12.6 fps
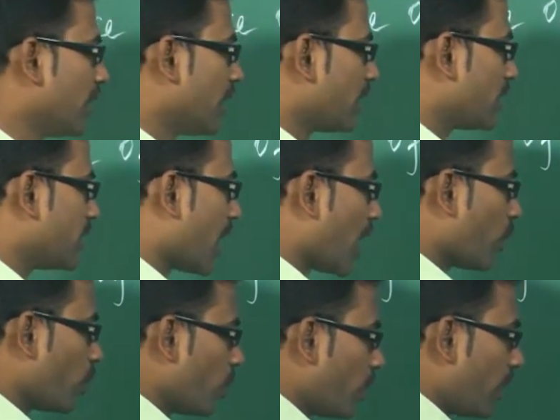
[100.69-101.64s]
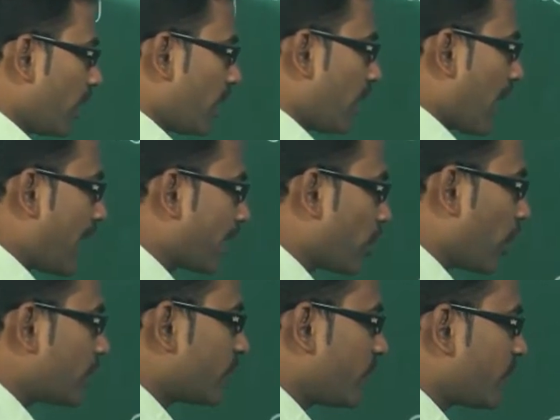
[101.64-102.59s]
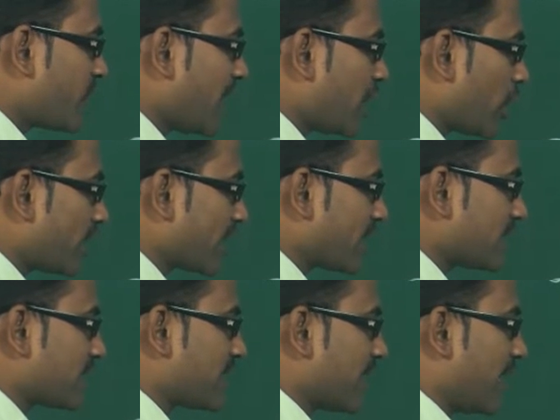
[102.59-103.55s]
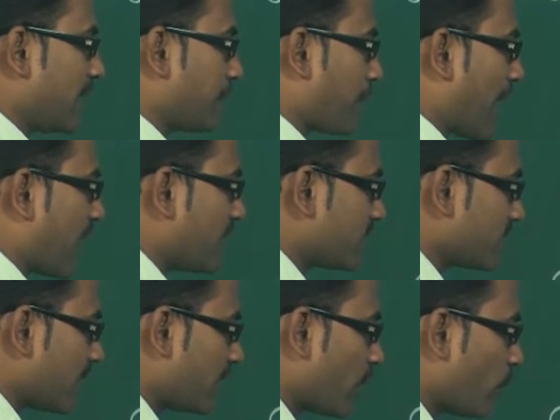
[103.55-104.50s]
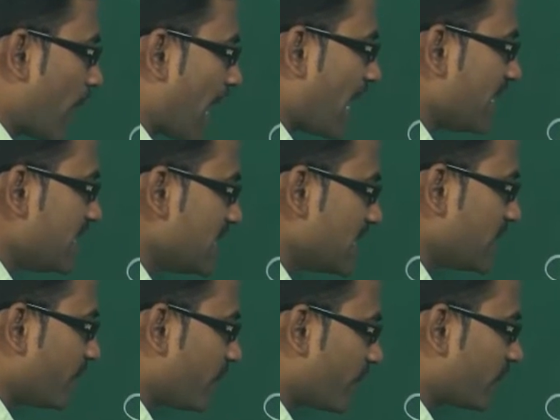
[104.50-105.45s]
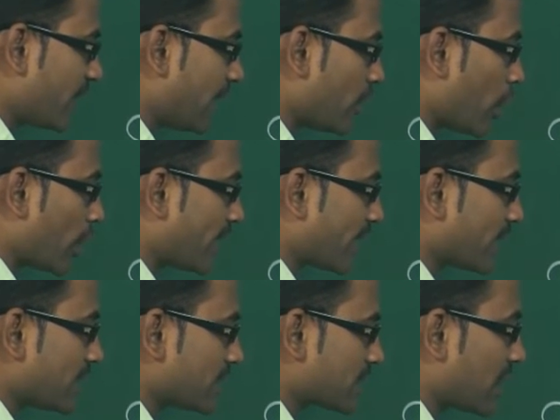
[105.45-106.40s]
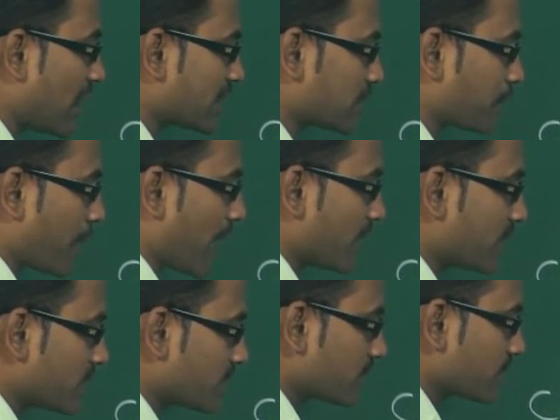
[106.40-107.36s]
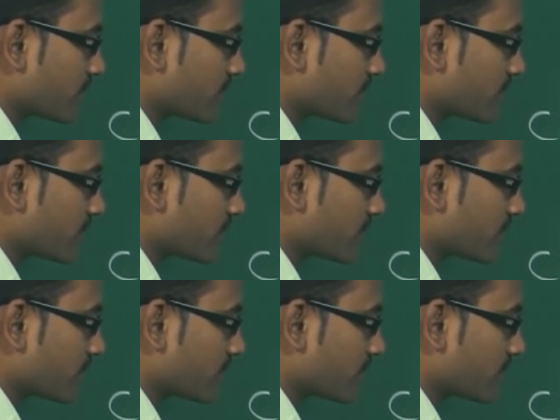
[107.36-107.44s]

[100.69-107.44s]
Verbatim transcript: Now, I got 15 articles selling price. Now I need 15 articles cost price.